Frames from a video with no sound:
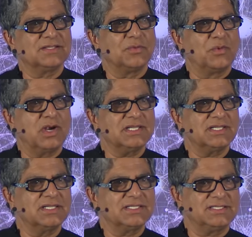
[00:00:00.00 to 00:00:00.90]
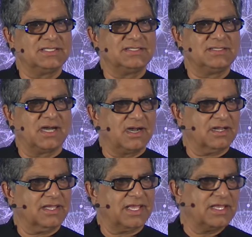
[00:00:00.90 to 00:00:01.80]
what is
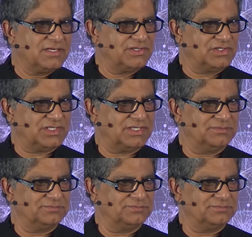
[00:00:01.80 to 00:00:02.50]
dark energy?